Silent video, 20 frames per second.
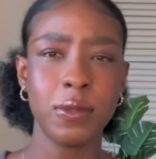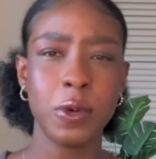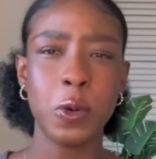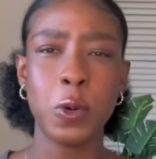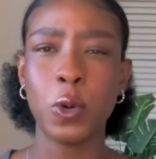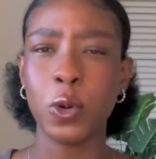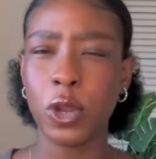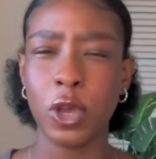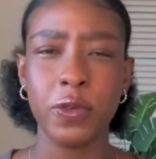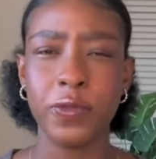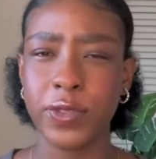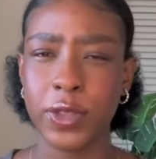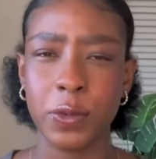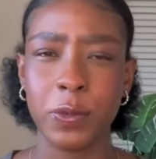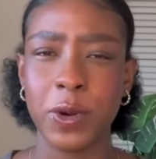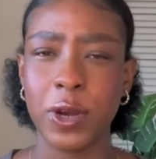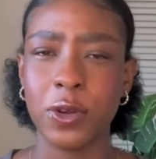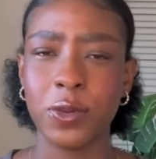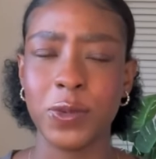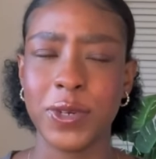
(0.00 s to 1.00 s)
all over the
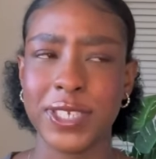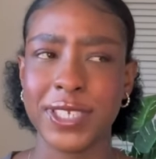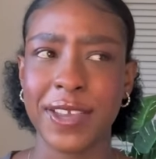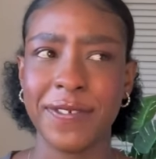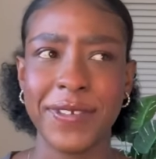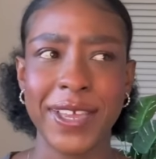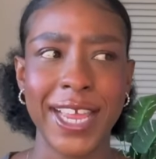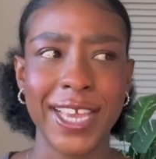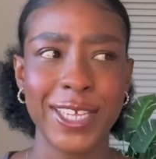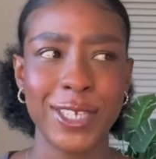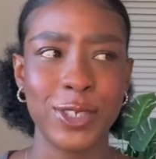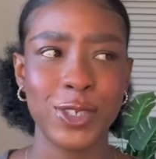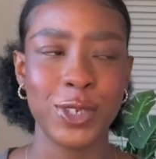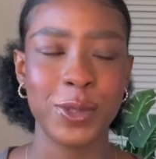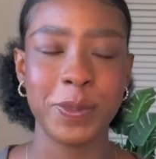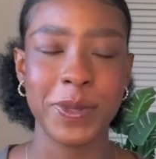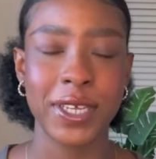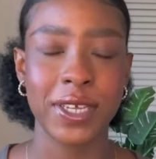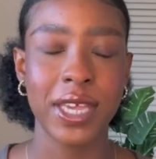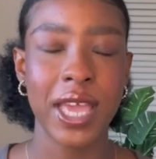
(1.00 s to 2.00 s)
world, whereas I feel in
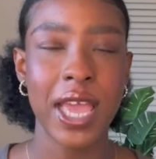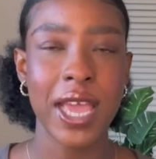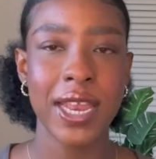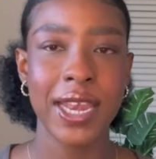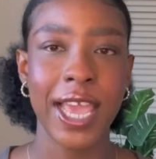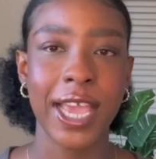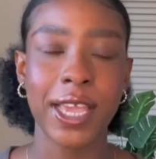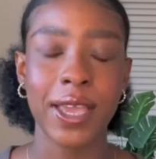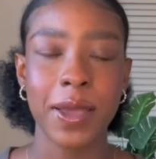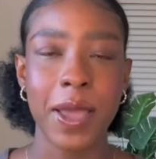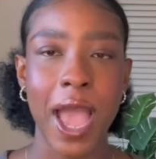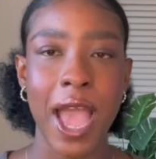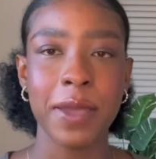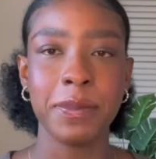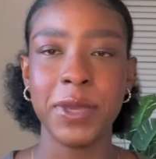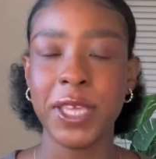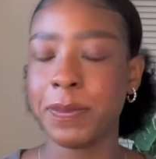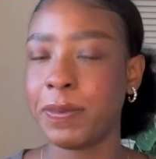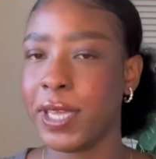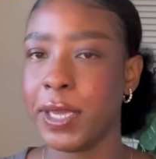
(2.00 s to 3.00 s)
Joburg, I
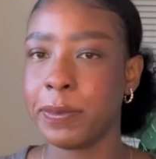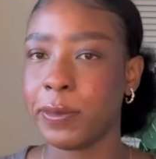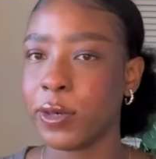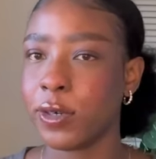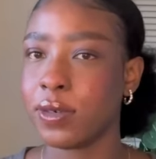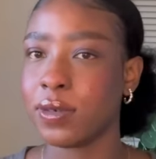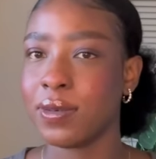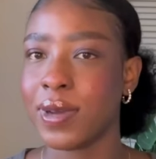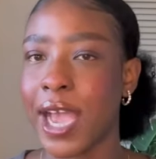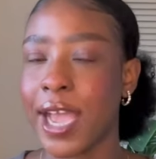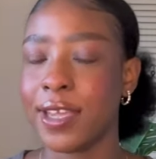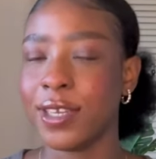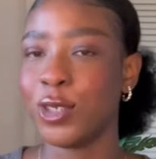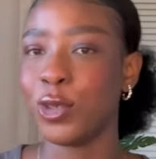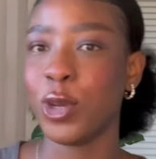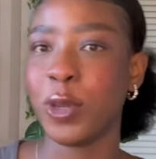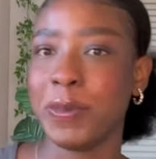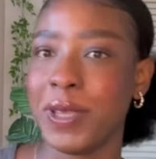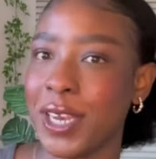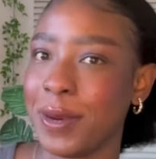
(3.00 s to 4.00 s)
meet people, I
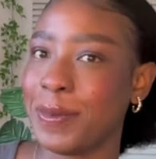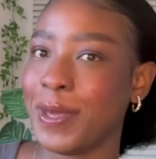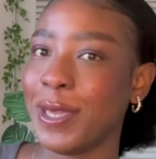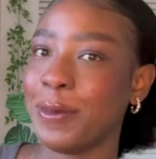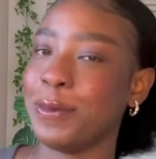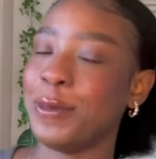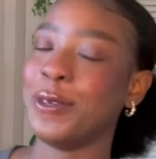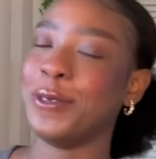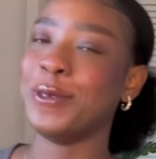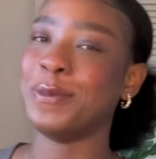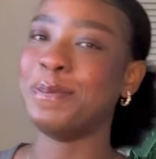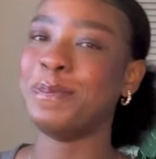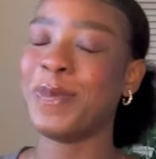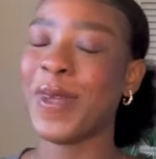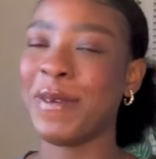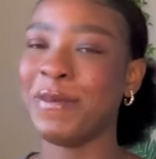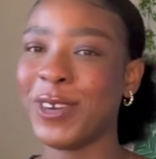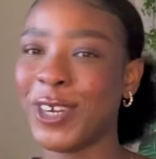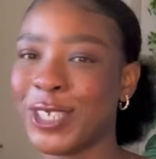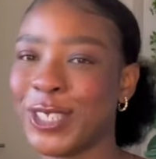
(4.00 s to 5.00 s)
enjoy meeting people,
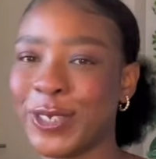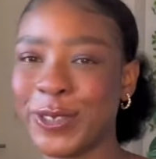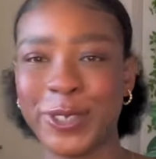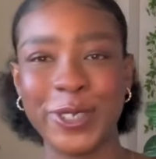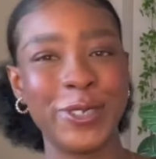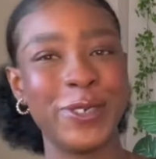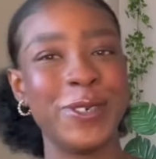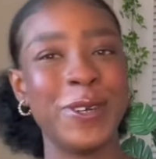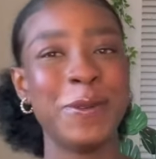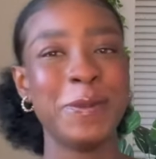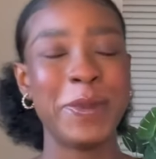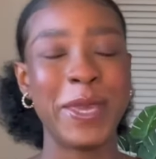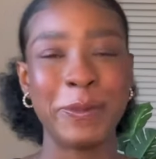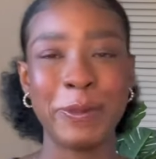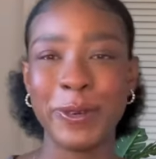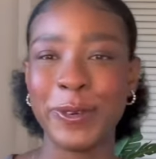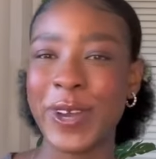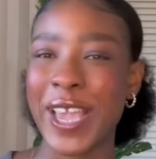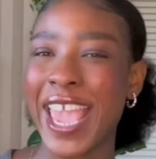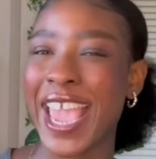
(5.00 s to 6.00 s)
I'm very social,
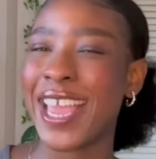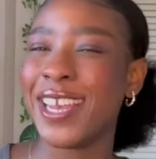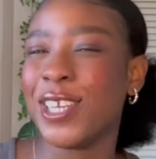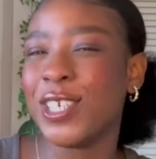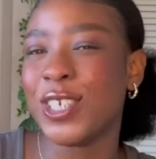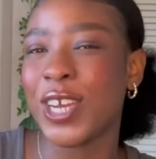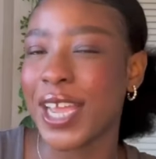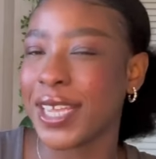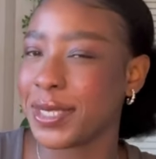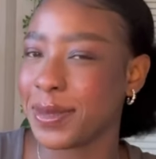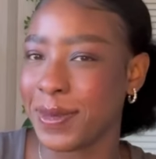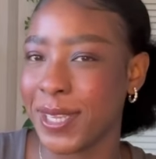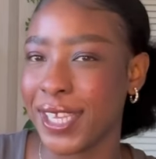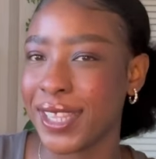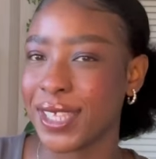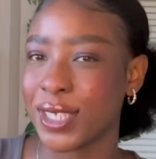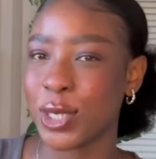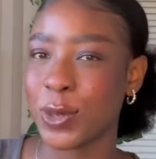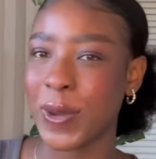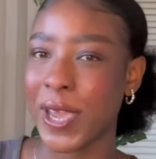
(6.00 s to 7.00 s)
people energize me,
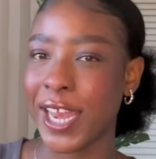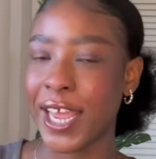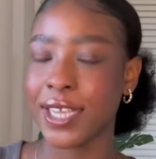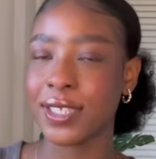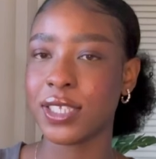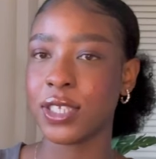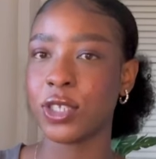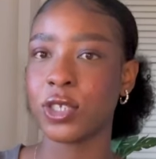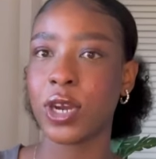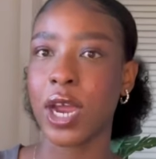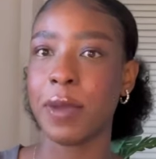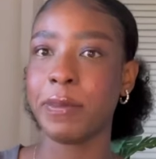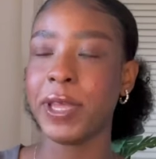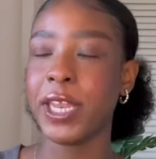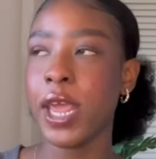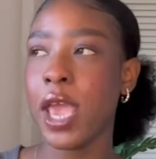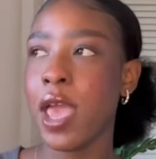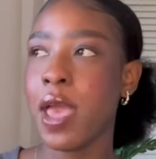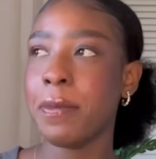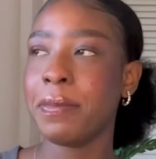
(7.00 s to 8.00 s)
that's the way I like to describe
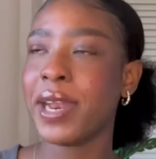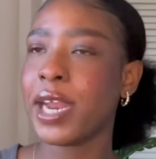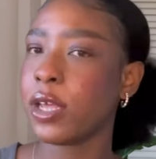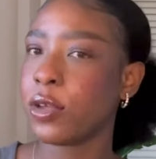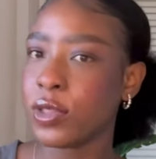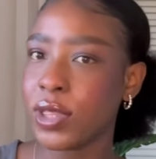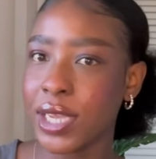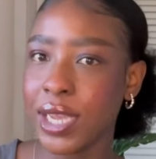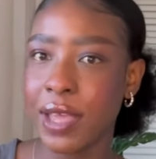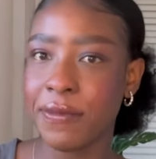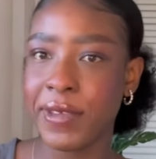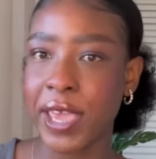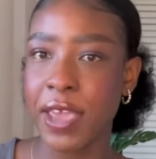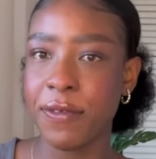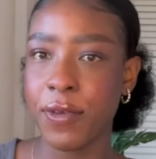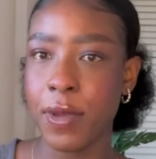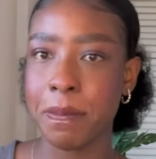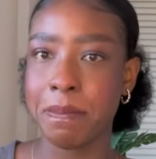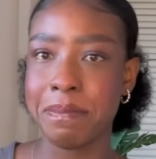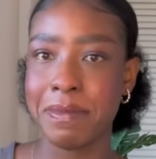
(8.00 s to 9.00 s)
it. But I don't think I've
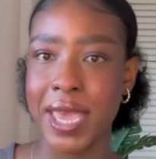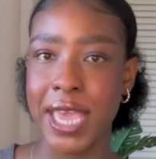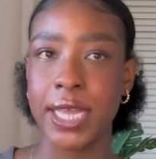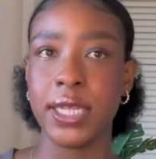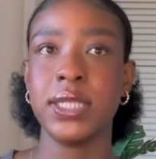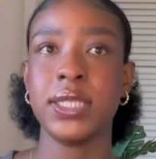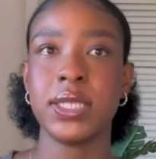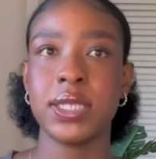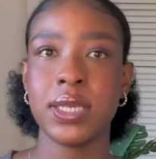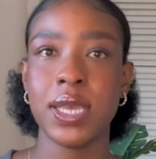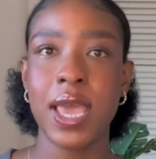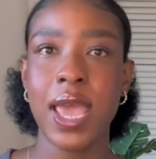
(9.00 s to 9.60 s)
ever met